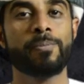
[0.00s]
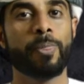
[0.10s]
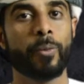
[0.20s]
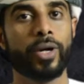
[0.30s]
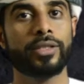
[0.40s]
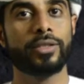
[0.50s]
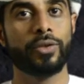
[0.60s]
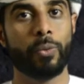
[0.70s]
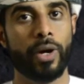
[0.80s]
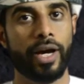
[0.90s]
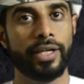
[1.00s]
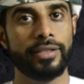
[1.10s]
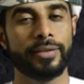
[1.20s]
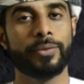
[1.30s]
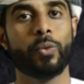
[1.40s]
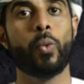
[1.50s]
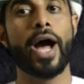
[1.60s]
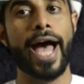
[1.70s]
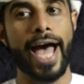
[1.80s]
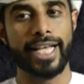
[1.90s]
what the word
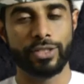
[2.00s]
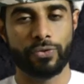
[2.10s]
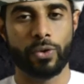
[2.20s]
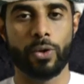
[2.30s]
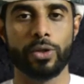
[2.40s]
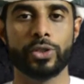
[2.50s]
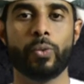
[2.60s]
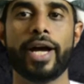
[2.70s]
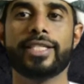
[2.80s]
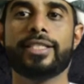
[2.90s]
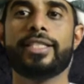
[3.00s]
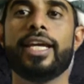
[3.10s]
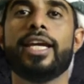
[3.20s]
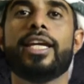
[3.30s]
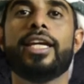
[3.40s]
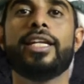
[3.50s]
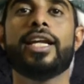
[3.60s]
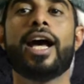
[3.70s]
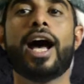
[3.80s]
was, of course, was taken